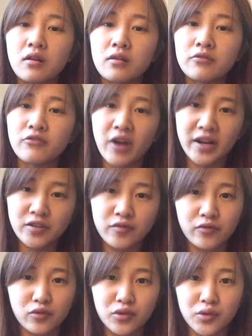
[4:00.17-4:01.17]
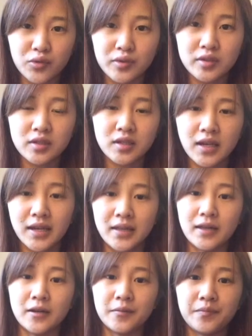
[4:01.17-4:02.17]
fresh fruits,
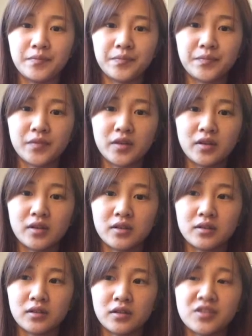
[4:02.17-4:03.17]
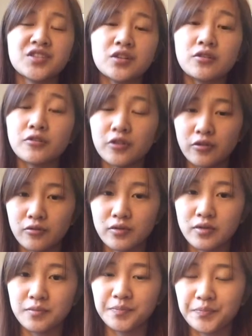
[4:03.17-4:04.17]
and
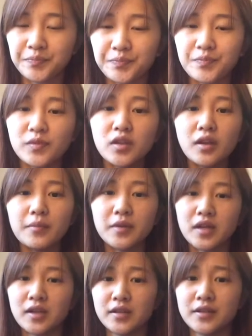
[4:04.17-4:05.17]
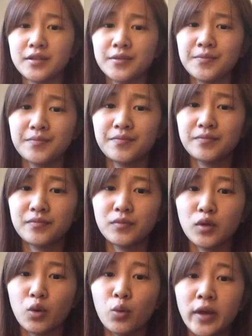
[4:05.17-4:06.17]
cereals, because
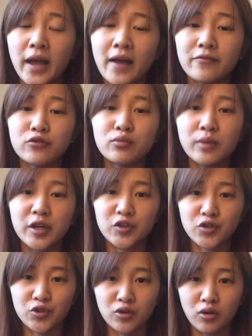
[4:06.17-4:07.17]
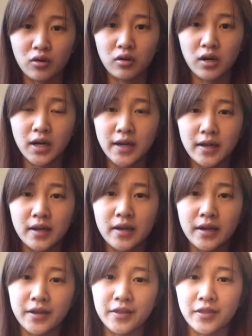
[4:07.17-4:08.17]
we have to make sure
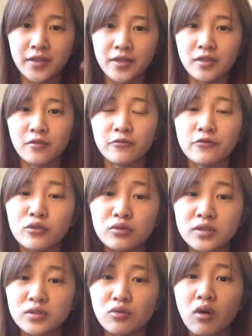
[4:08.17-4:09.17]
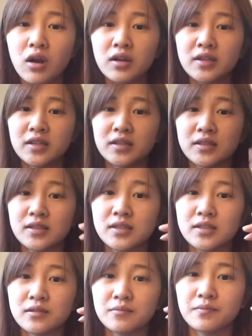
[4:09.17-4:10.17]
the food's quality is